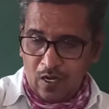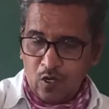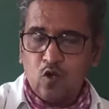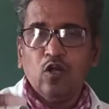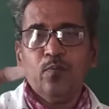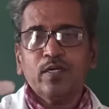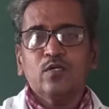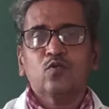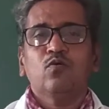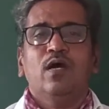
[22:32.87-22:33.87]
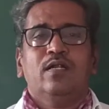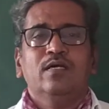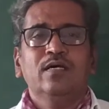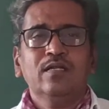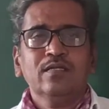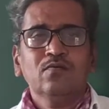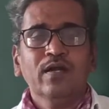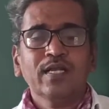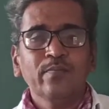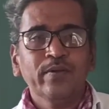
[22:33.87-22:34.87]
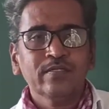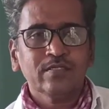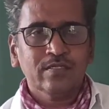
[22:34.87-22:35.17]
dropped into water, what happens?